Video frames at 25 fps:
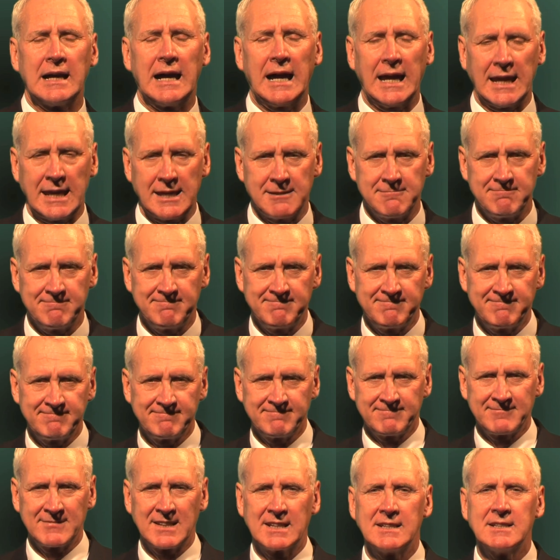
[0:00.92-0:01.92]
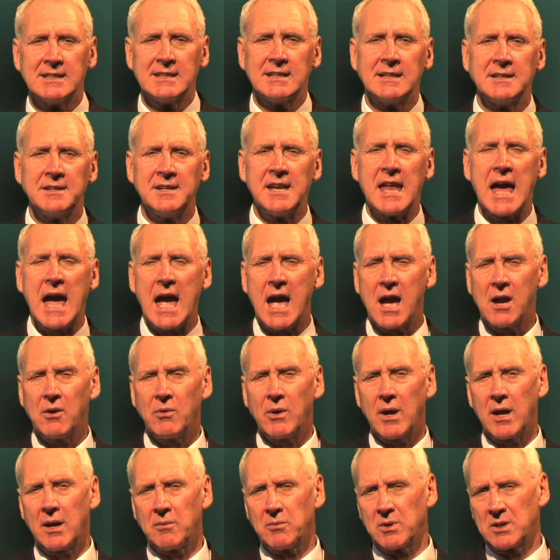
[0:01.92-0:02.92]
Hi.
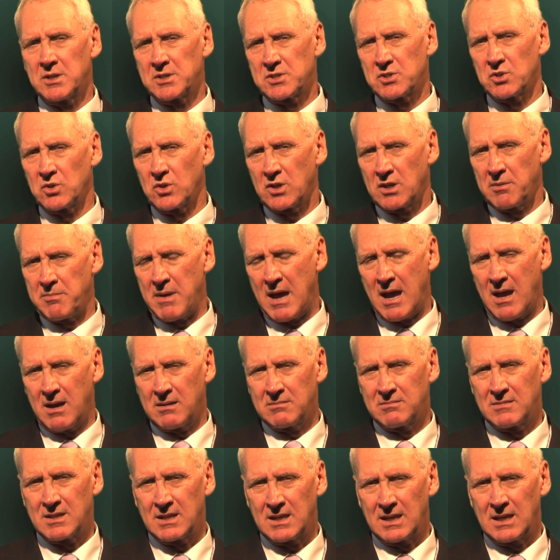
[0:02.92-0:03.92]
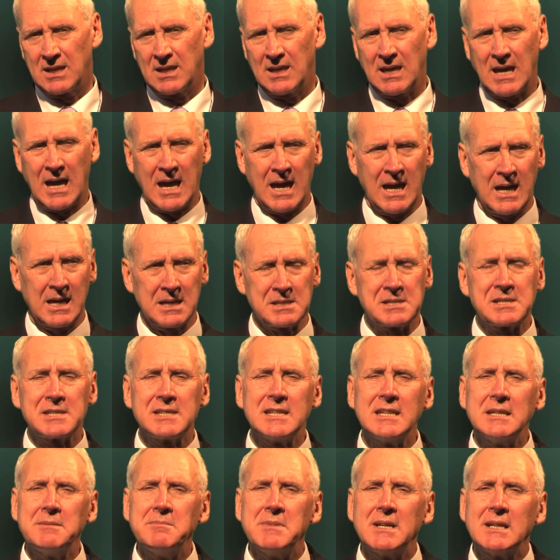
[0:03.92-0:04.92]
Now I want to talk about the
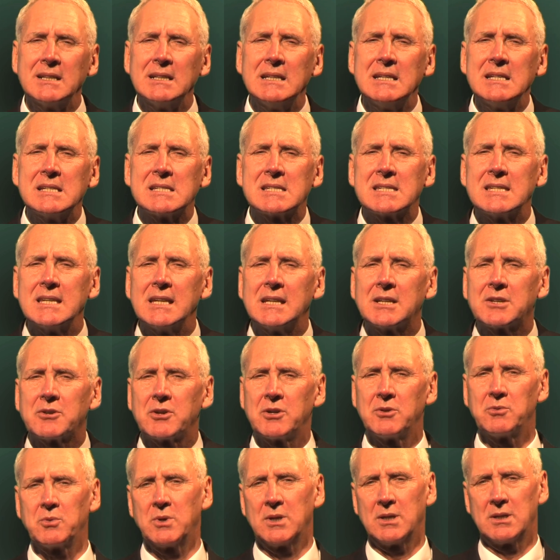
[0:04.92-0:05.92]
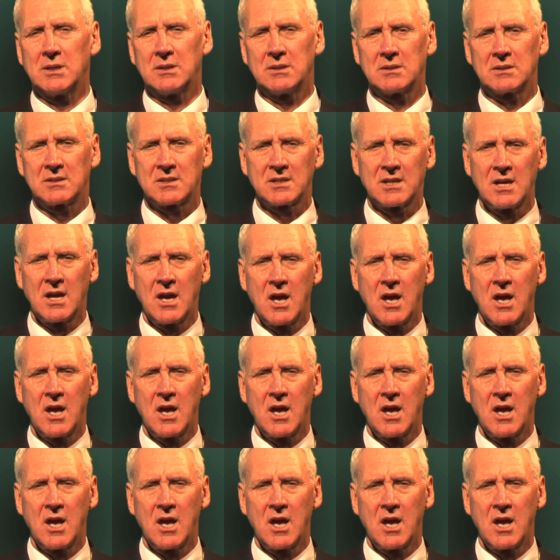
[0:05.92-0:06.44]
seemingly secret world